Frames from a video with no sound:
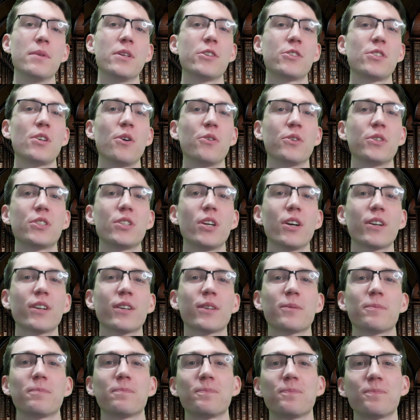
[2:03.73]
So it
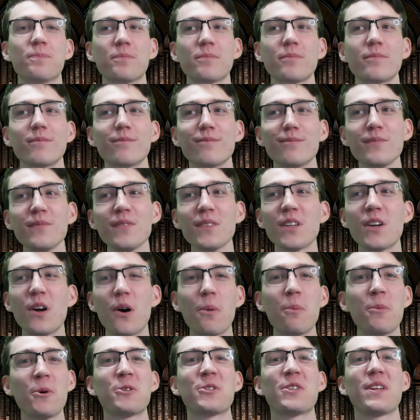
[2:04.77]
took
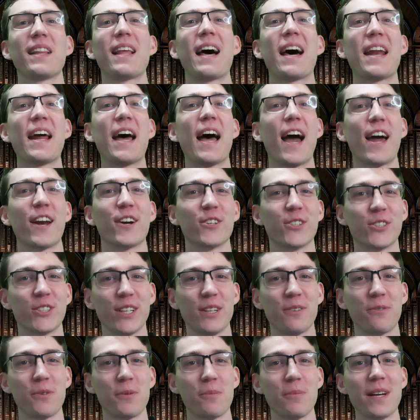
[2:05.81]
almost a lot of
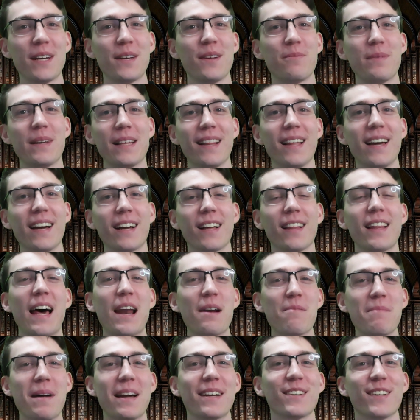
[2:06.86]
energy for me to be like, a
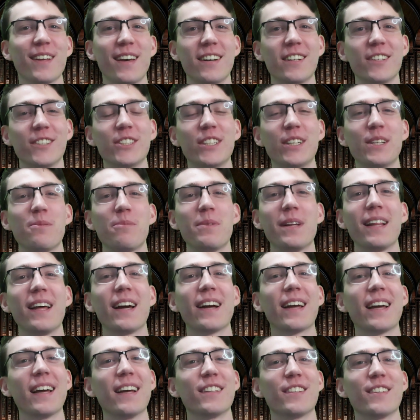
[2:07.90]
lot of mental energy to be
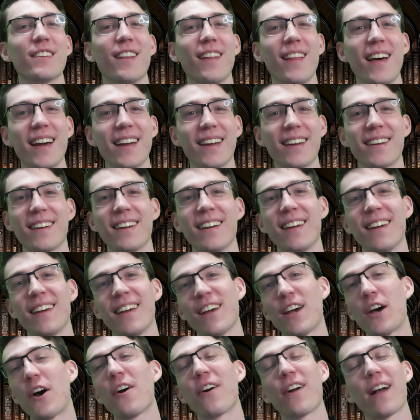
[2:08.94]
like,
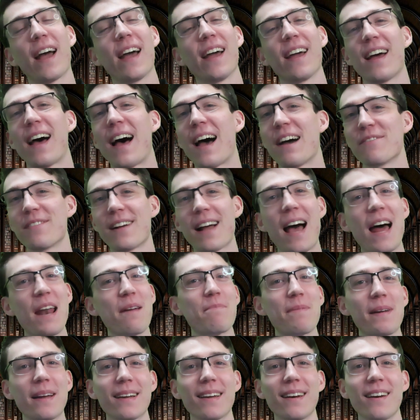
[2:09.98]
okay, I've got
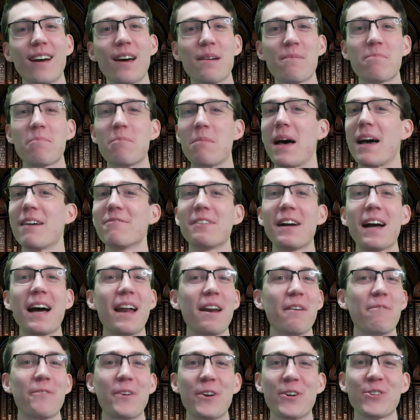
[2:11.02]
to pick it up. I've
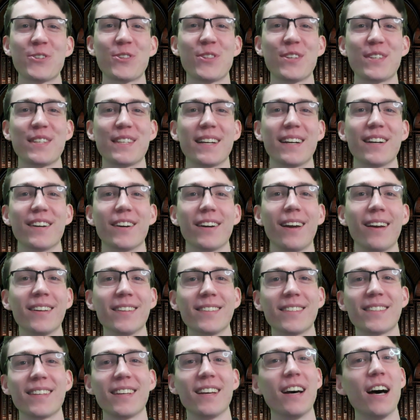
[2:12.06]
got to finish the
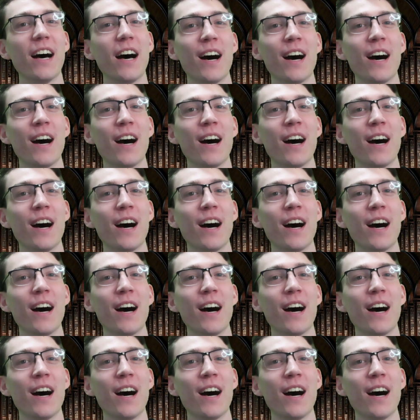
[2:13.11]
series.